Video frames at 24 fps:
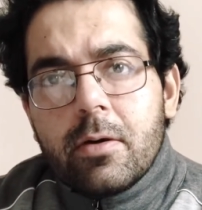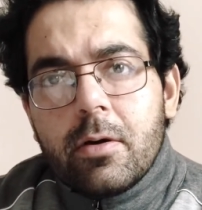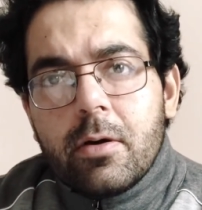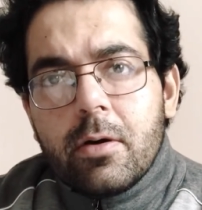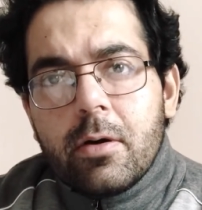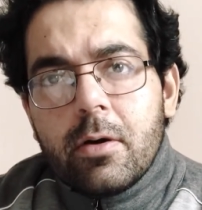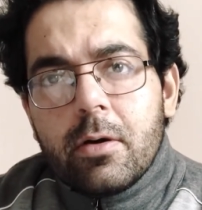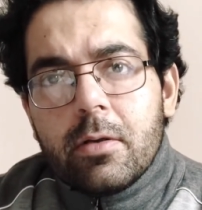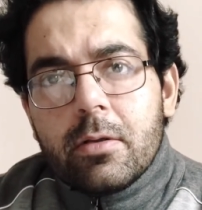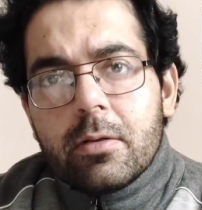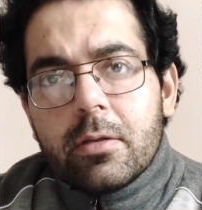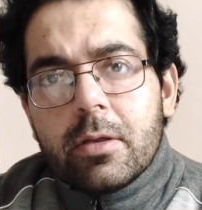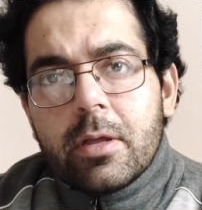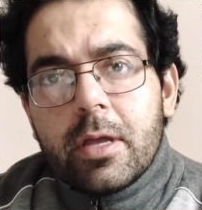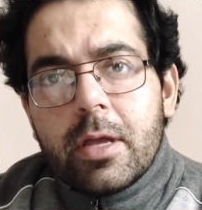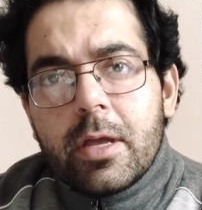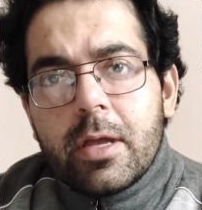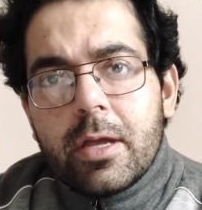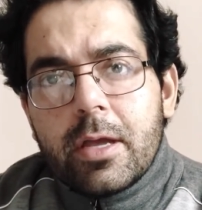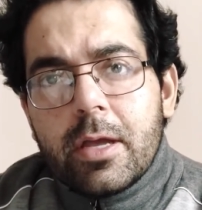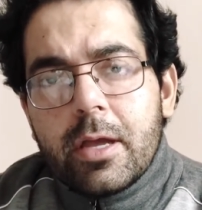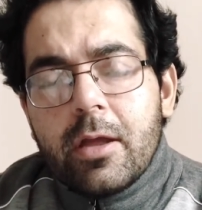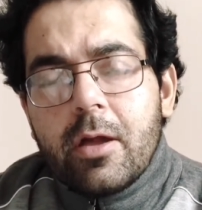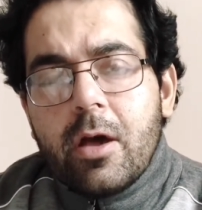on
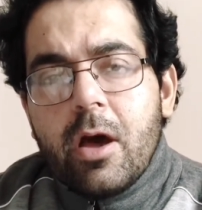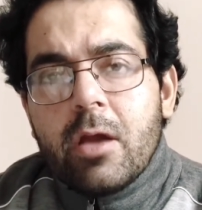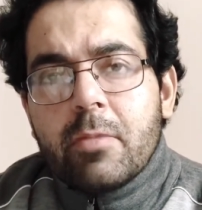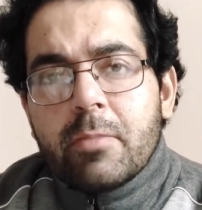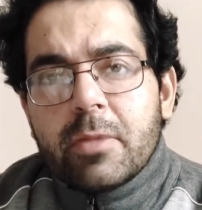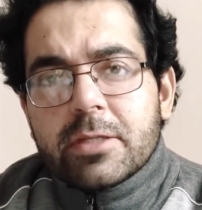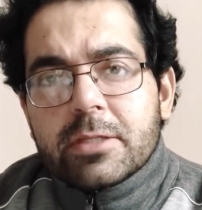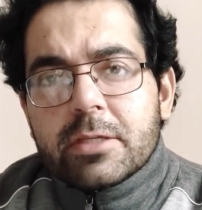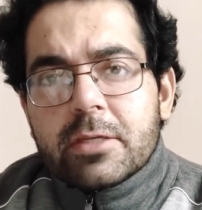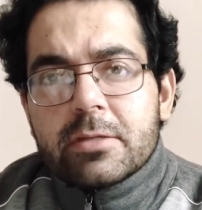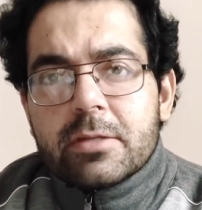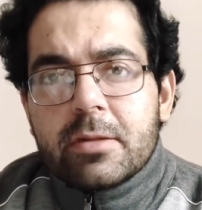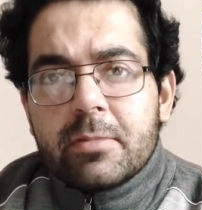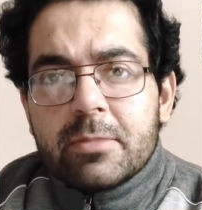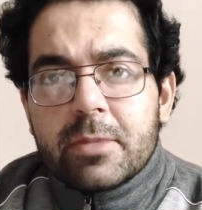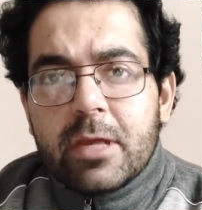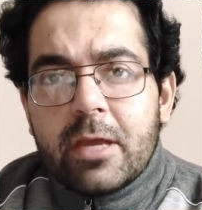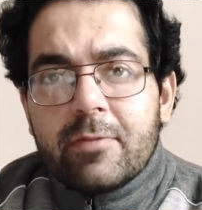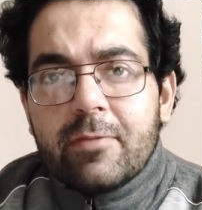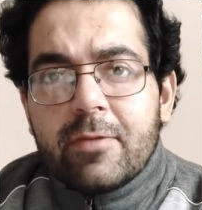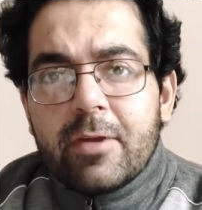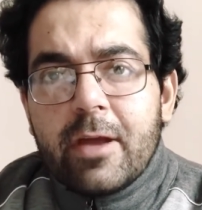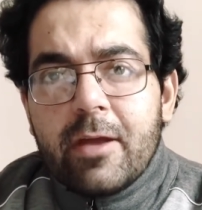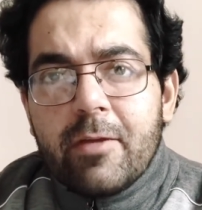economic system
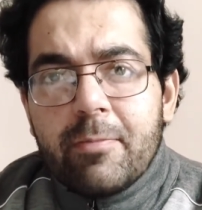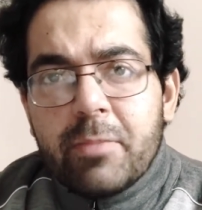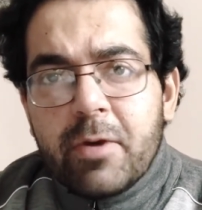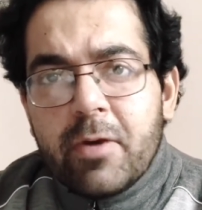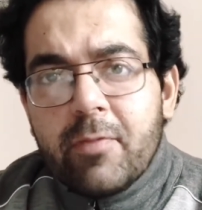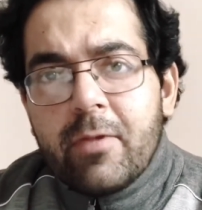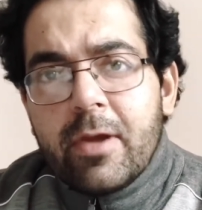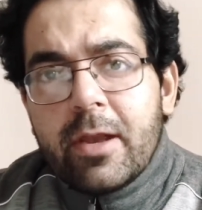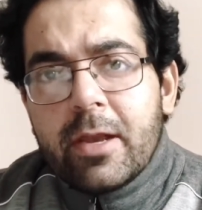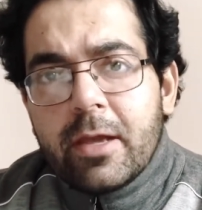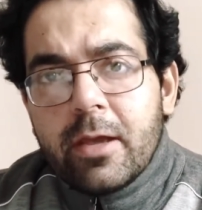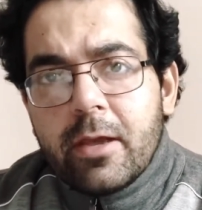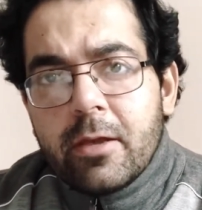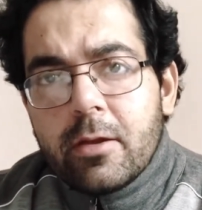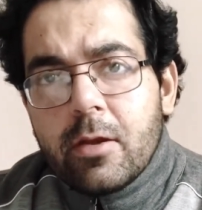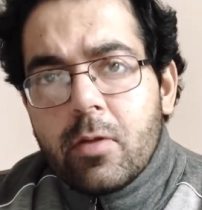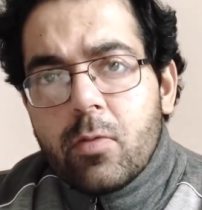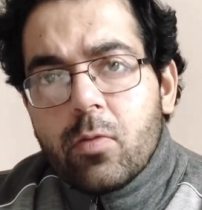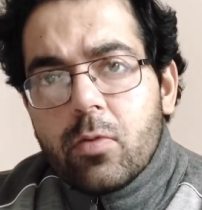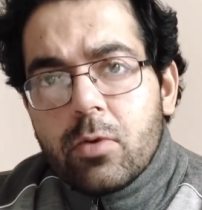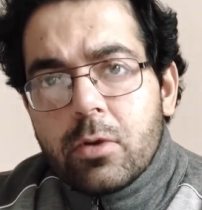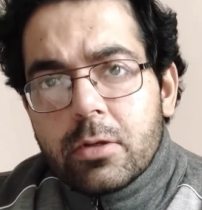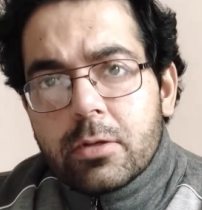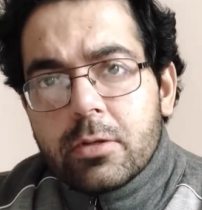that we have prevailing in our
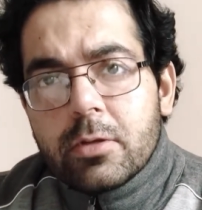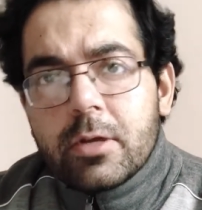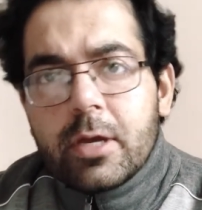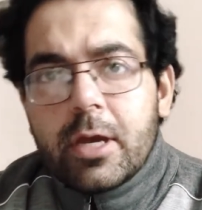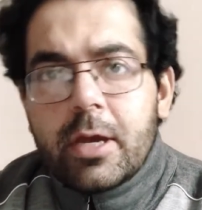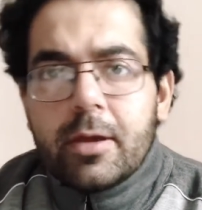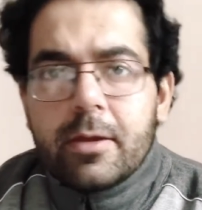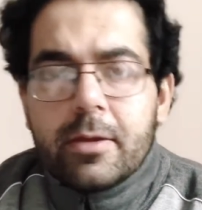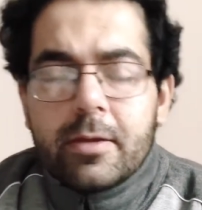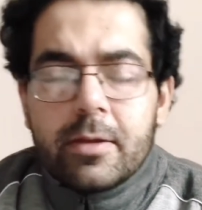world today.